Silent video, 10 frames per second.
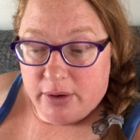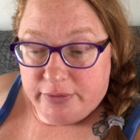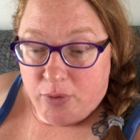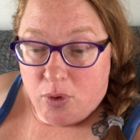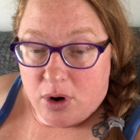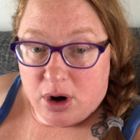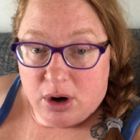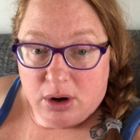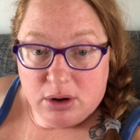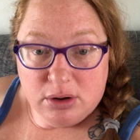
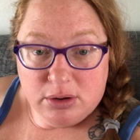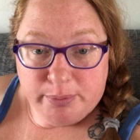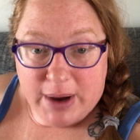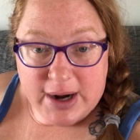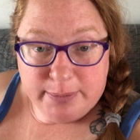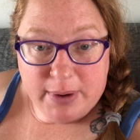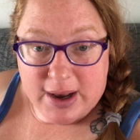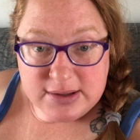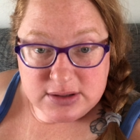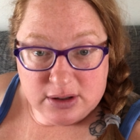for body
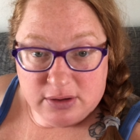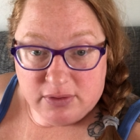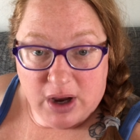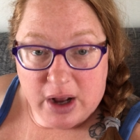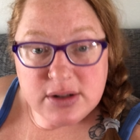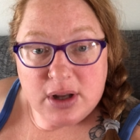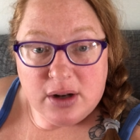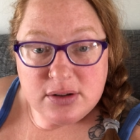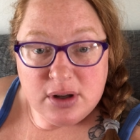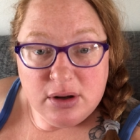positive
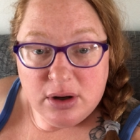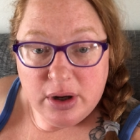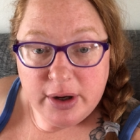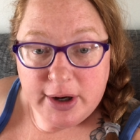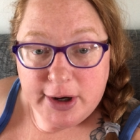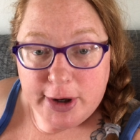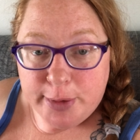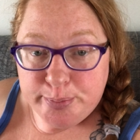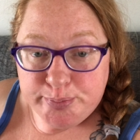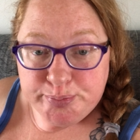content.
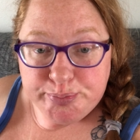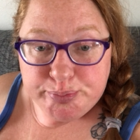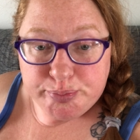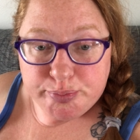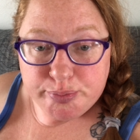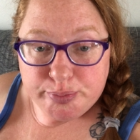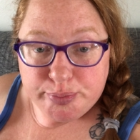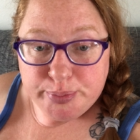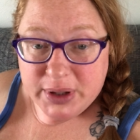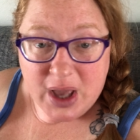Um,
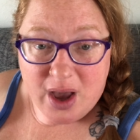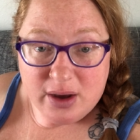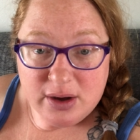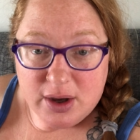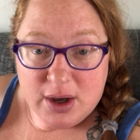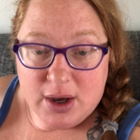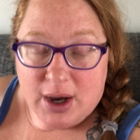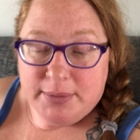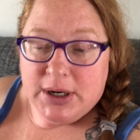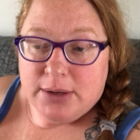but yeah,
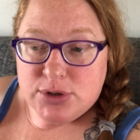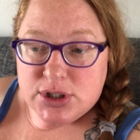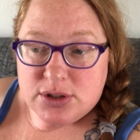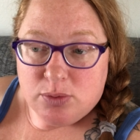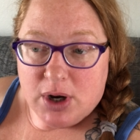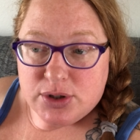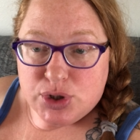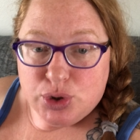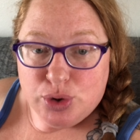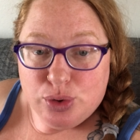I mean, I just want
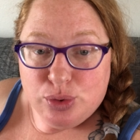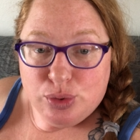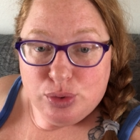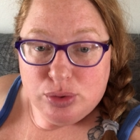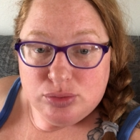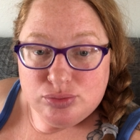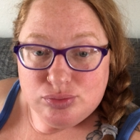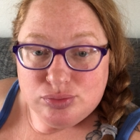to.